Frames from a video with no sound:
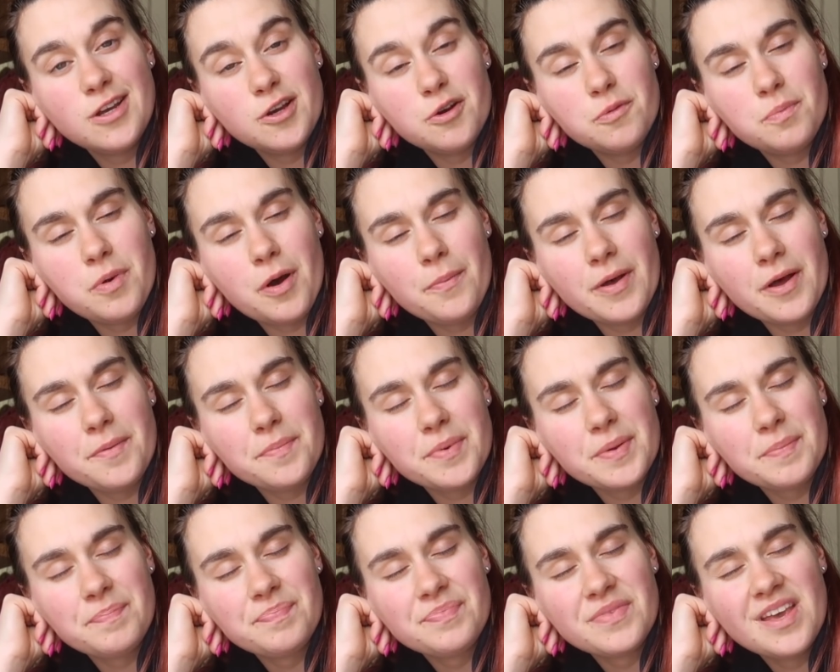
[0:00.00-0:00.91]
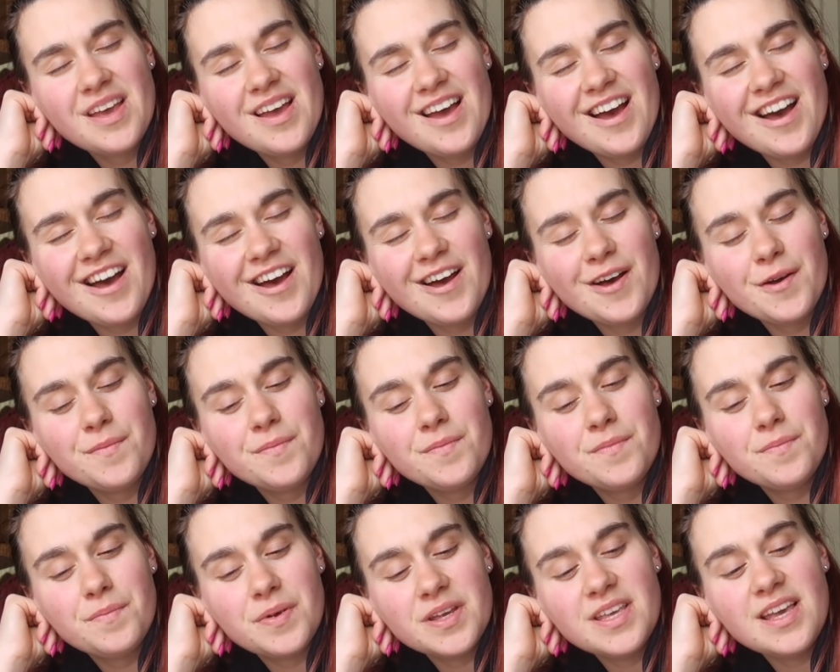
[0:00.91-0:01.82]
it'll pop up
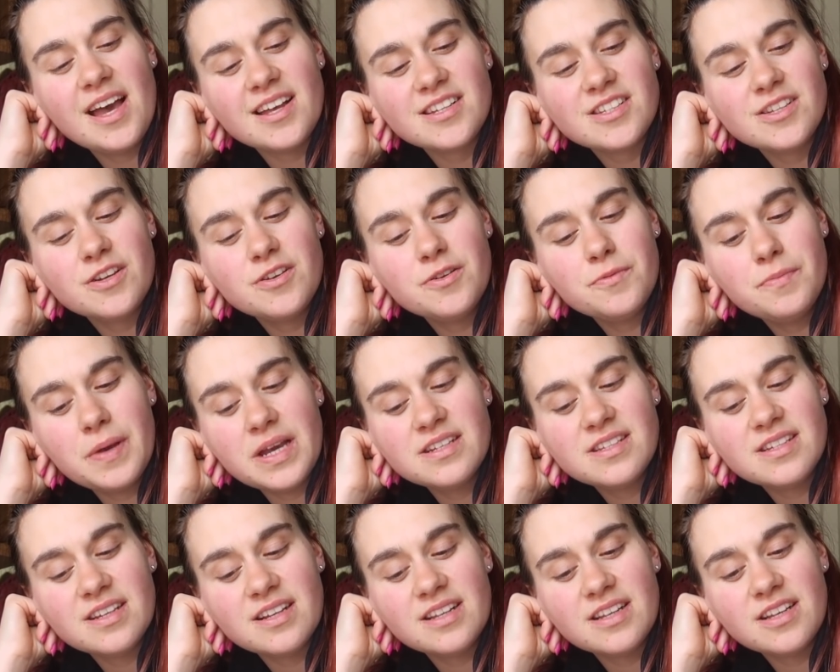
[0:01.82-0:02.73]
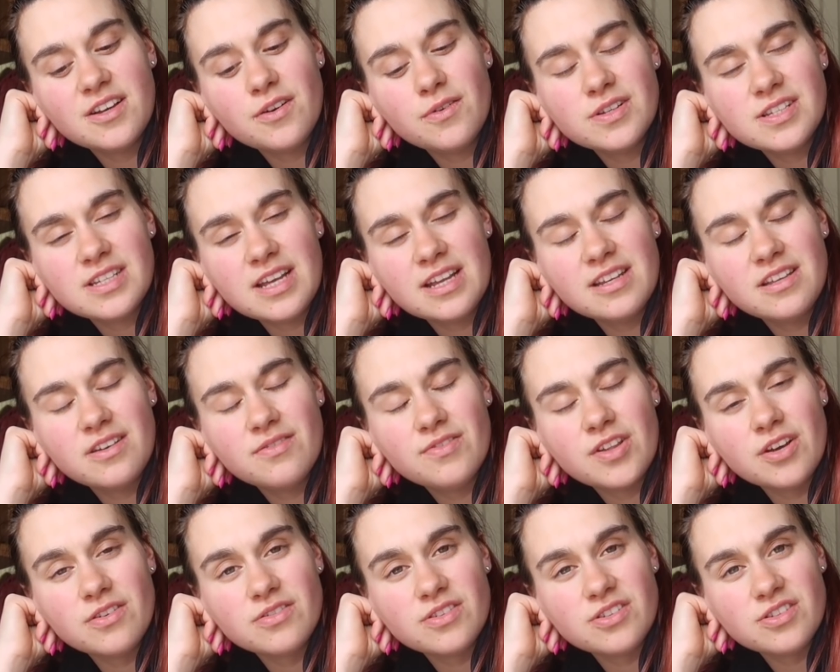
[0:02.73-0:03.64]
um, but yeah so you basically go onto any of
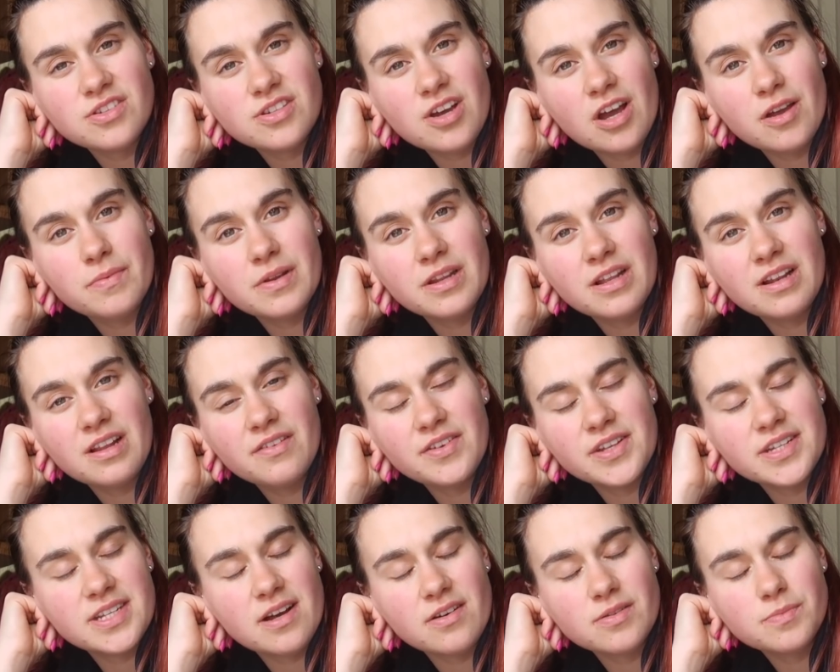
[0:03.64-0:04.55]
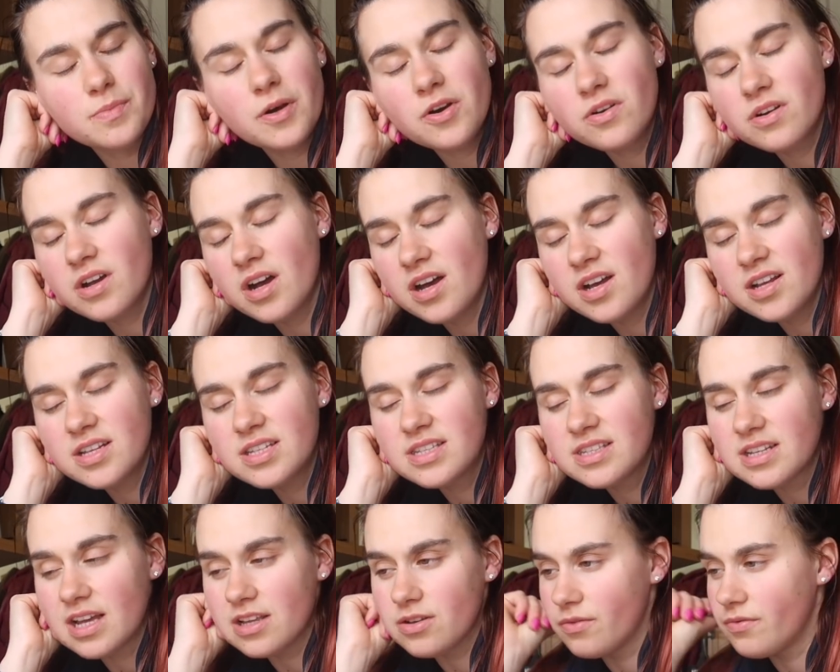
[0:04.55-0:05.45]
those and you type in olivia towers
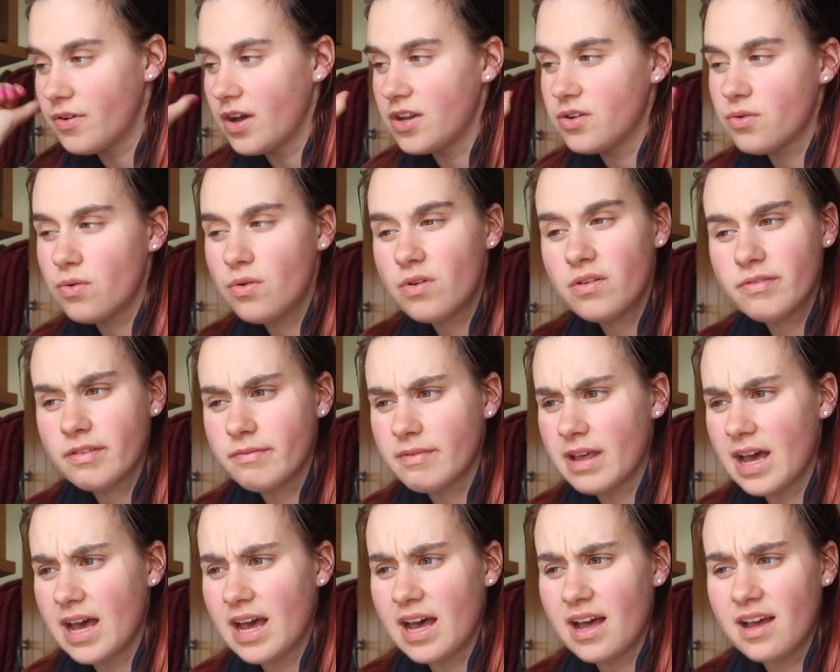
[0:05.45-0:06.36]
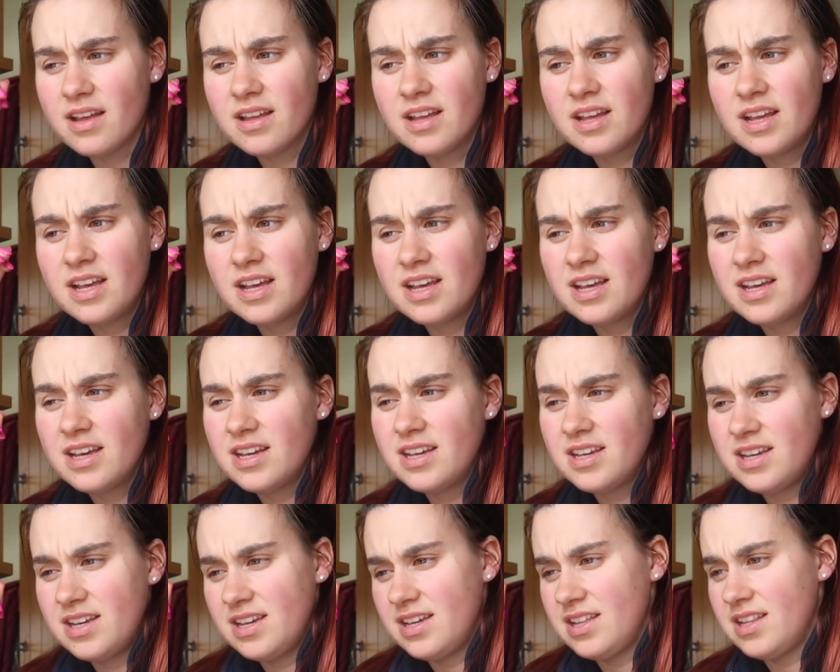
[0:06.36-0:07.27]
podcast and you'll find all of them there
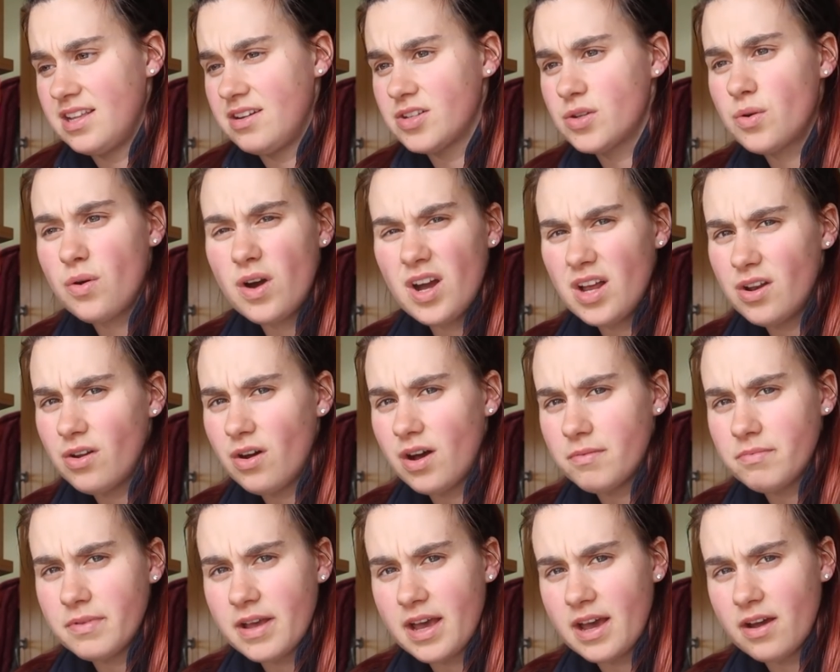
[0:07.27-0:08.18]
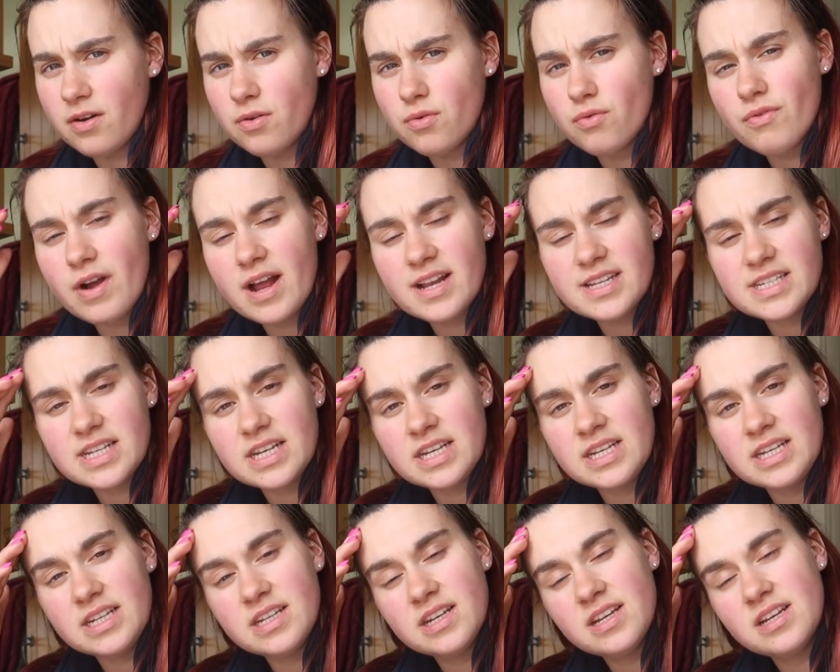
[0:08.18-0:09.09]
there's quite a lot up there
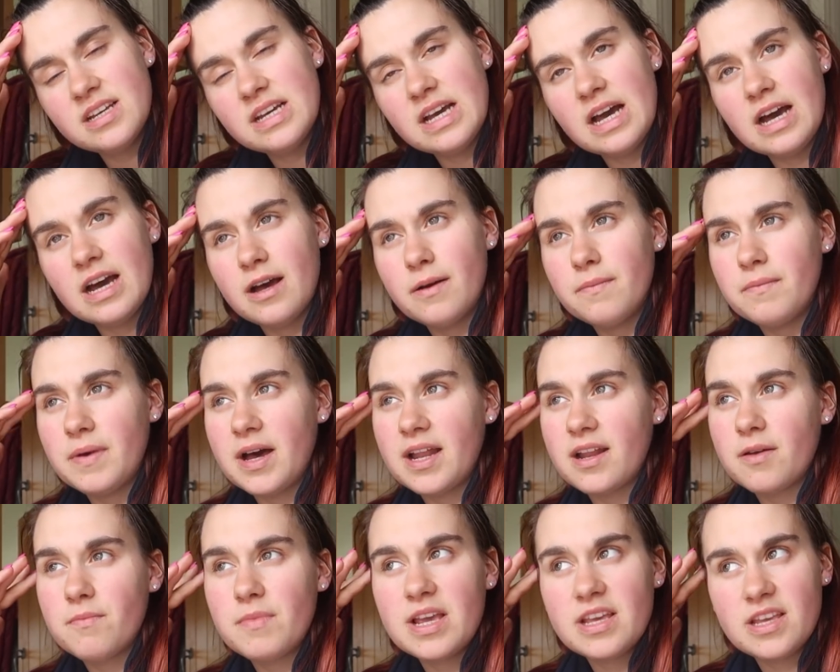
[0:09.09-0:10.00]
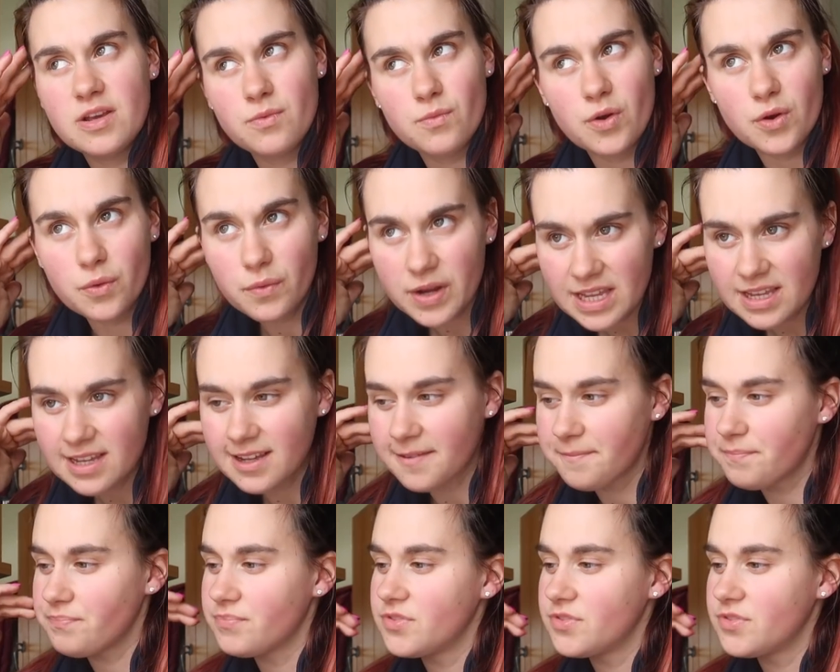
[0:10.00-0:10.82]
already um, and I'm making one a week.